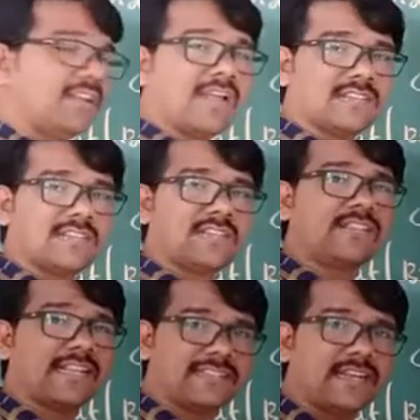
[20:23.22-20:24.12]
largest
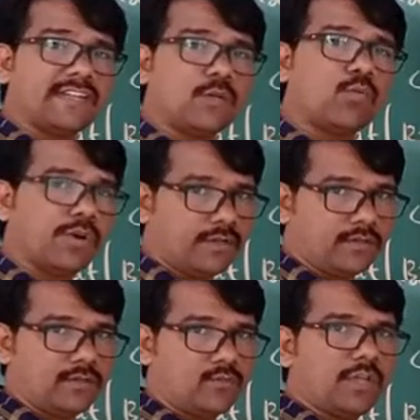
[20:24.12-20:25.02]
grassland in the world.
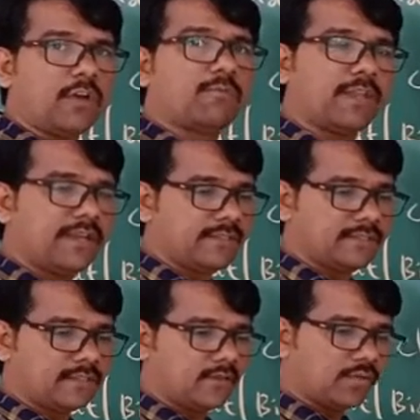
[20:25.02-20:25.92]
We have
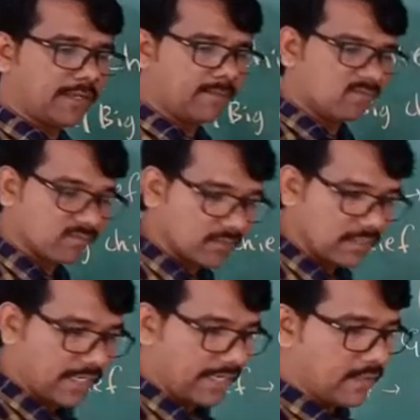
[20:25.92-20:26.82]
prairies, okay,
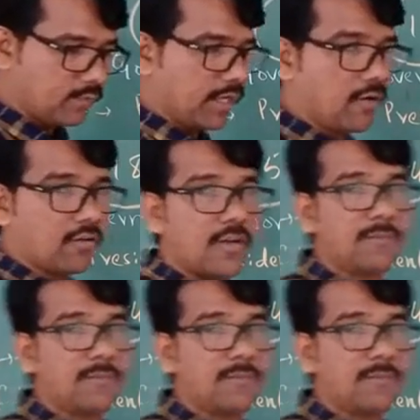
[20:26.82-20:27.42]
and we have